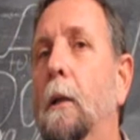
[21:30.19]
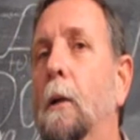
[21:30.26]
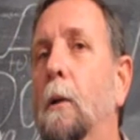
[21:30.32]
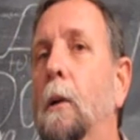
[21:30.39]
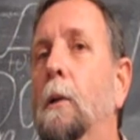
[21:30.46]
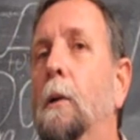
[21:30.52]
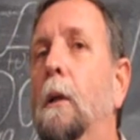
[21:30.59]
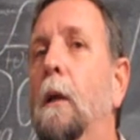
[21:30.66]
so you've
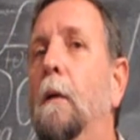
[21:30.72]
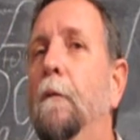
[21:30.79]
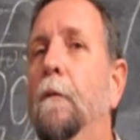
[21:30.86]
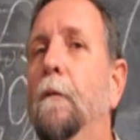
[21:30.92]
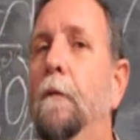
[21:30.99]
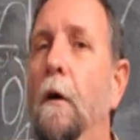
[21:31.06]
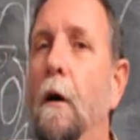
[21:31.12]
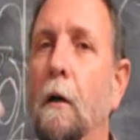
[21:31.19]
got to give
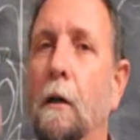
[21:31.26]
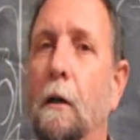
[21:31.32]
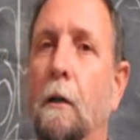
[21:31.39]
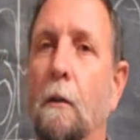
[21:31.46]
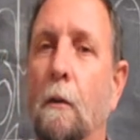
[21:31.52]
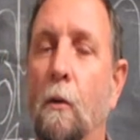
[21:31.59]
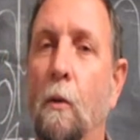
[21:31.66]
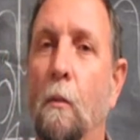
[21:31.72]

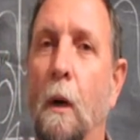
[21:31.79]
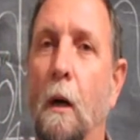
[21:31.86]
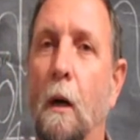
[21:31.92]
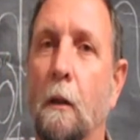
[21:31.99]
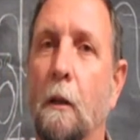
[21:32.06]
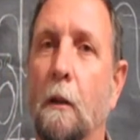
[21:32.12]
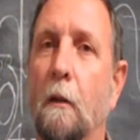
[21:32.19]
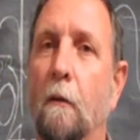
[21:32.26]
fast
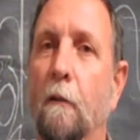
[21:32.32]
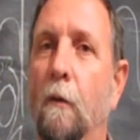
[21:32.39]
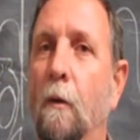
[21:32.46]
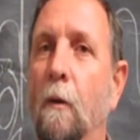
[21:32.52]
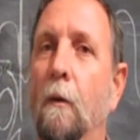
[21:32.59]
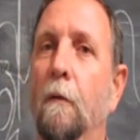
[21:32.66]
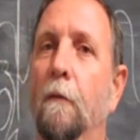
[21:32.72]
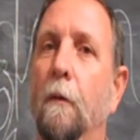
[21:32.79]
commands
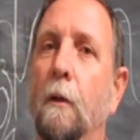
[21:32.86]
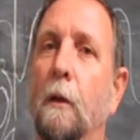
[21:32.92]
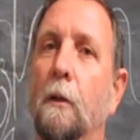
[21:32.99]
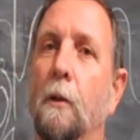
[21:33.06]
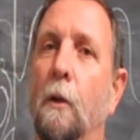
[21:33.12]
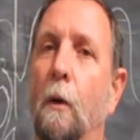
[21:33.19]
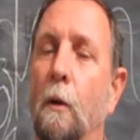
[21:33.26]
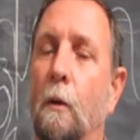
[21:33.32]
for
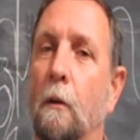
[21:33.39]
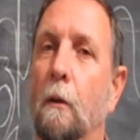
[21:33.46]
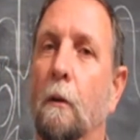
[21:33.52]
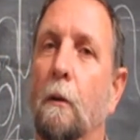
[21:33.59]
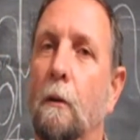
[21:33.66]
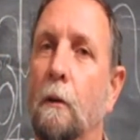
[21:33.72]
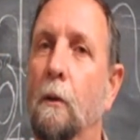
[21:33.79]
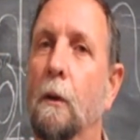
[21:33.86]
the dog
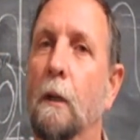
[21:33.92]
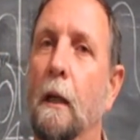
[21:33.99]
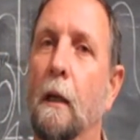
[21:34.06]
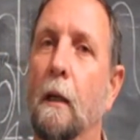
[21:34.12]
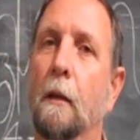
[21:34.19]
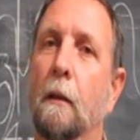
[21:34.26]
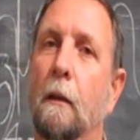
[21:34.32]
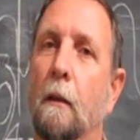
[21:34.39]
to
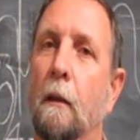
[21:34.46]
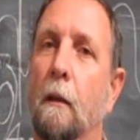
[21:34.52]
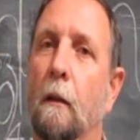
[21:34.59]
hear it